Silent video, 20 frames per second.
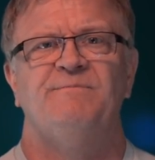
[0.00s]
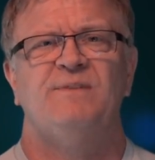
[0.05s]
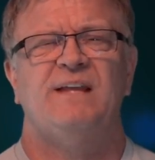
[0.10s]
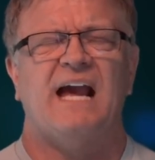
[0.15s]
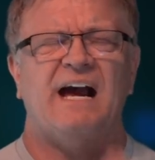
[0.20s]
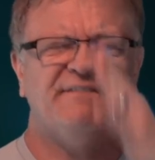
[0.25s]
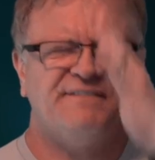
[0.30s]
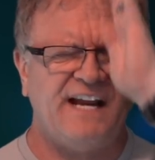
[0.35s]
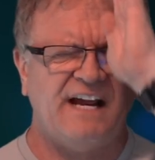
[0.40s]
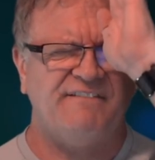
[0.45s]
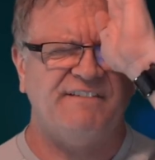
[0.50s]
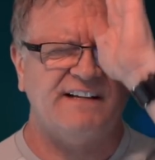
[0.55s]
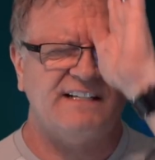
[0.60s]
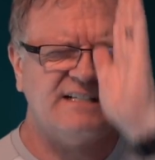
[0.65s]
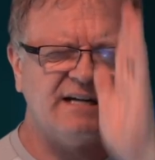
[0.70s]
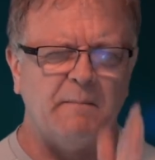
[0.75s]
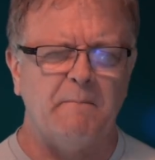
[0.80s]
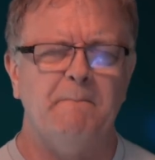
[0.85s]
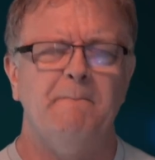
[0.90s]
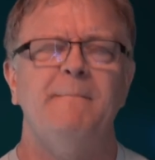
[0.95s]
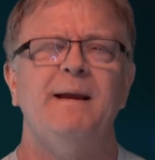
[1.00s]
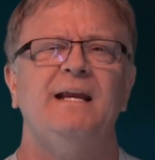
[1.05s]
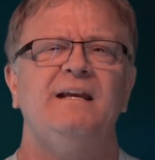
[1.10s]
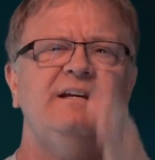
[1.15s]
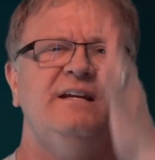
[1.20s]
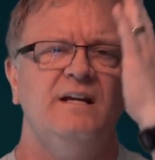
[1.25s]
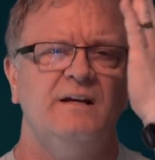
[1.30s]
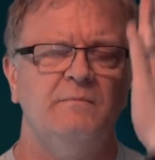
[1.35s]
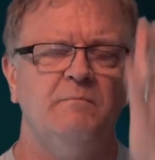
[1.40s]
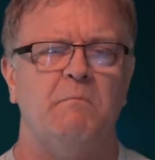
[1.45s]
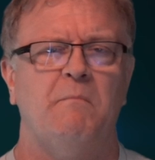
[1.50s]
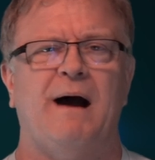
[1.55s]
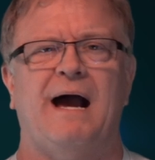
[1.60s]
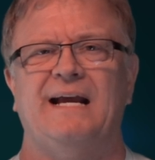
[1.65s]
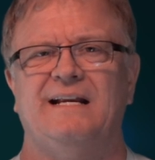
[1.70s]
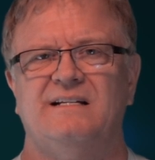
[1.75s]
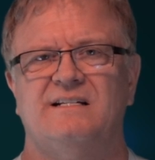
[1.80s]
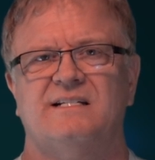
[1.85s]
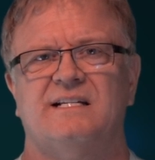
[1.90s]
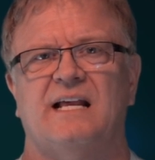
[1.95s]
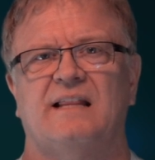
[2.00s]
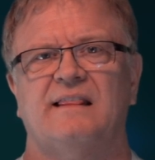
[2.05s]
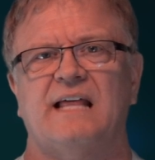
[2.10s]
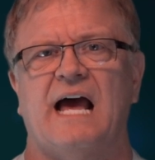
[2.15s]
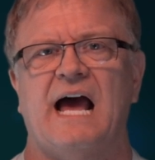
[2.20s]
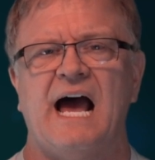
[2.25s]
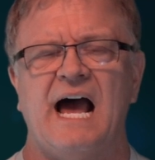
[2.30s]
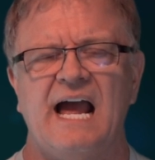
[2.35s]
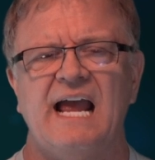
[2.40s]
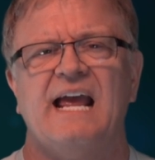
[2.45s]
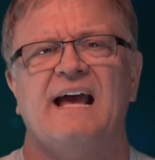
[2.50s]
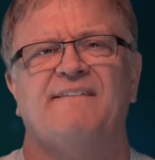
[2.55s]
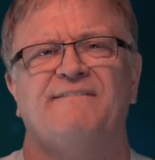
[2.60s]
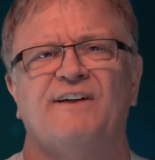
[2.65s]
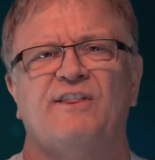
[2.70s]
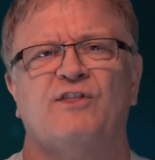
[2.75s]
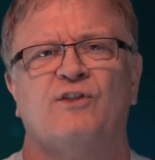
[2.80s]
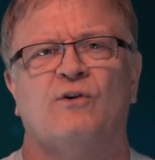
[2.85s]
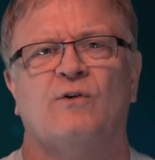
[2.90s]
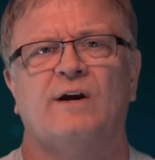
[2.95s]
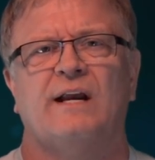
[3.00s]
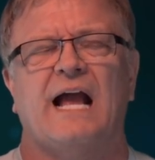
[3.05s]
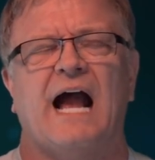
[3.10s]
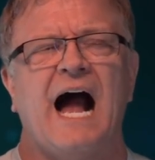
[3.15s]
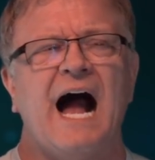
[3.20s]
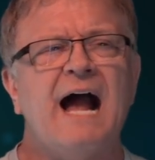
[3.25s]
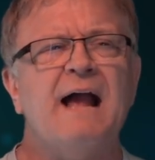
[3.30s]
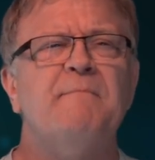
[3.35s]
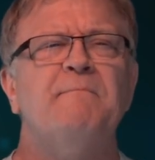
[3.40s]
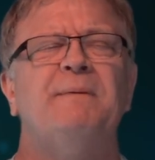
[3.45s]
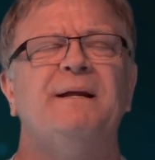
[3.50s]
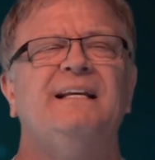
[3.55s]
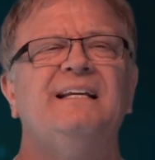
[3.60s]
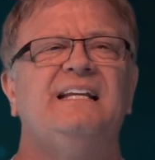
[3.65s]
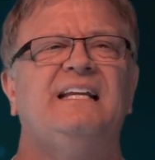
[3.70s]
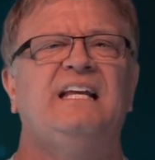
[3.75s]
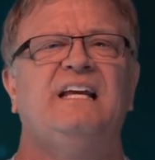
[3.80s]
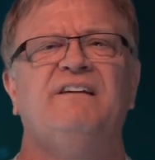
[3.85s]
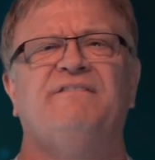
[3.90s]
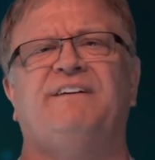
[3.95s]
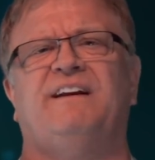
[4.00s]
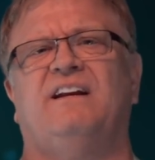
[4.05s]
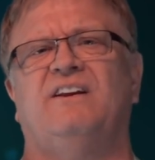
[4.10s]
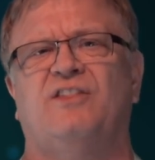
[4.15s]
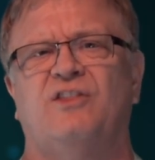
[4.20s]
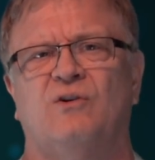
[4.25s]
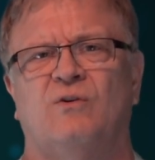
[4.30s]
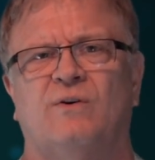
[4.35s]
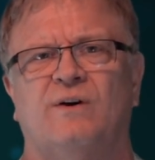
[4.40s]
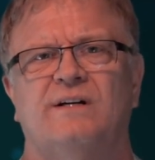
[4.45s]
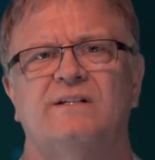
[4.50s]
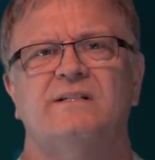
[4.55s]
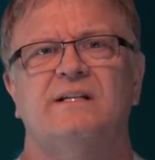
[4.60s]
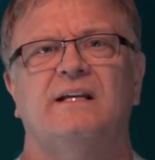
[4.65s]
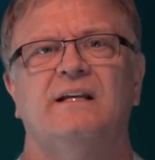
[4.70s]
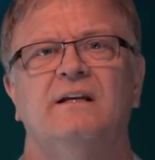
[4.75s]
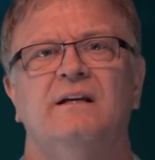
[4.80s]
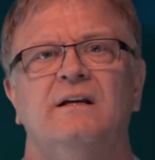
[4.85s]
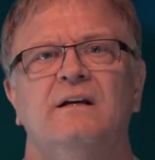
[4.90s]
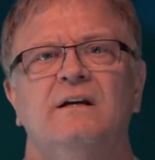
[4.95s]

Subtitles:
You have to have a dominion mindset that I have authority. I've been given authority.